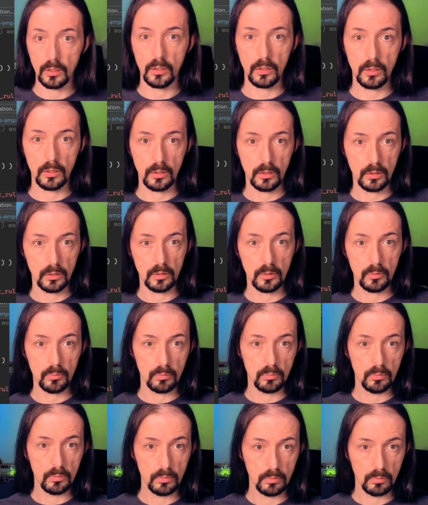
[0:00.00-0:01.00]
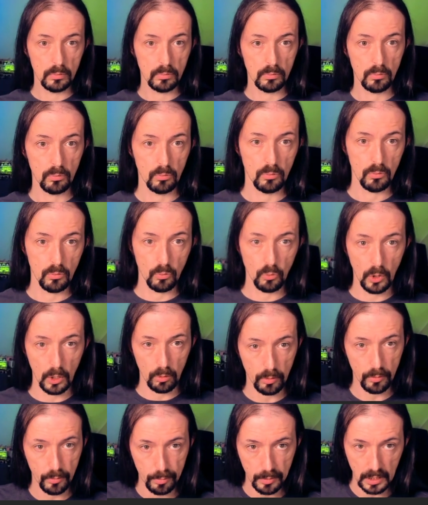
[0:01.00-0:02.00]
Well,
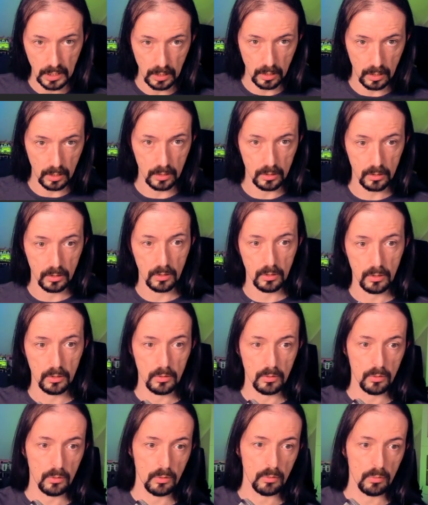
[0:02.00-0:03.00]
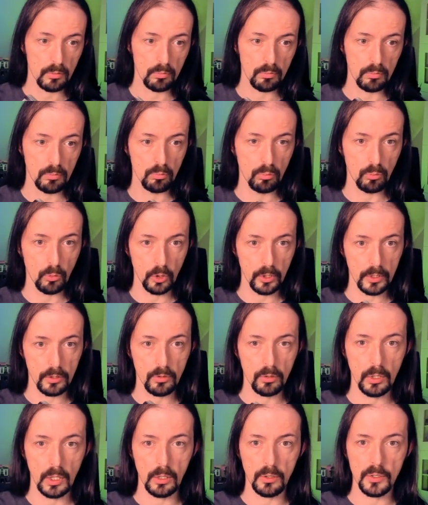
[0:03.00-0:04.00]
we've been at it more than
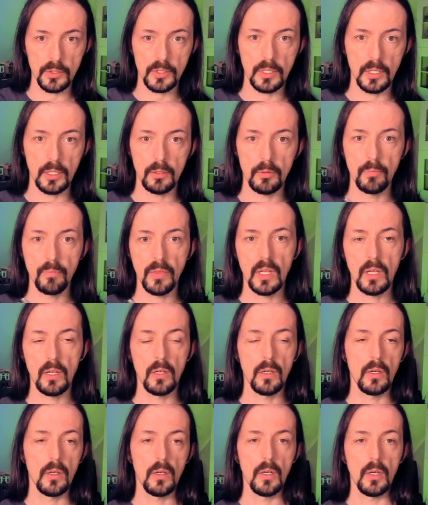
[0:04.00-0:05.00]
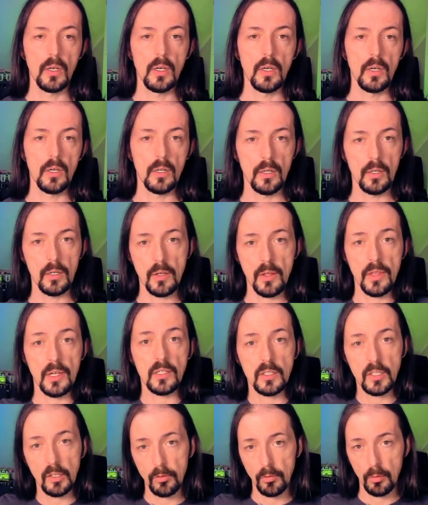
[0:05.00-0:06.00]
2 hours now.
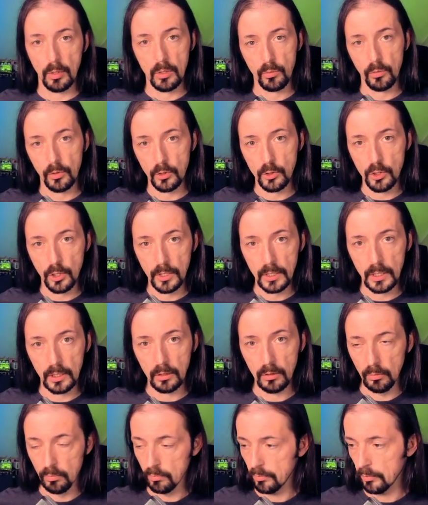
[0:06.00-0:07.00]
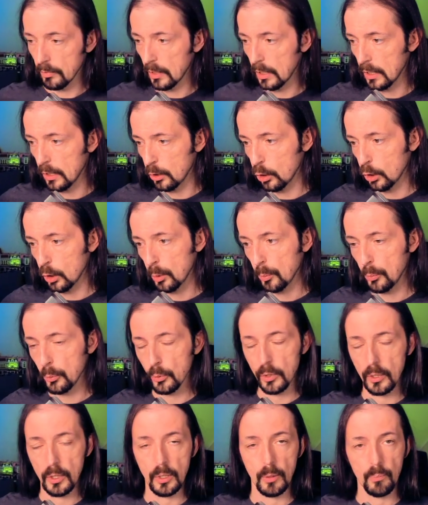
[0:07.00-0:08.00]
Thanks everyone for joining. I hope
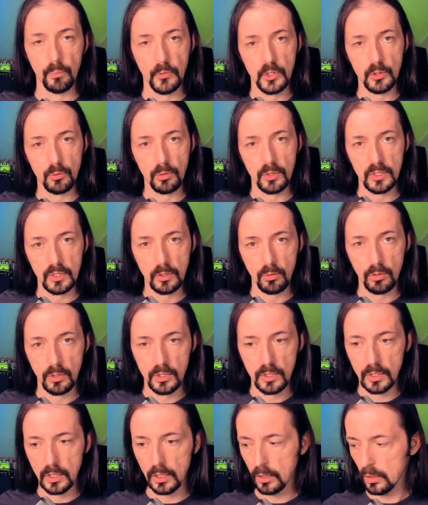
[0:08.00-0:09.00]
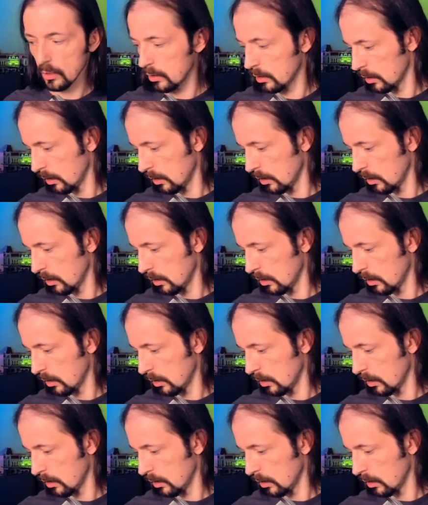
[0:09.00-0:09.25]
this was interesting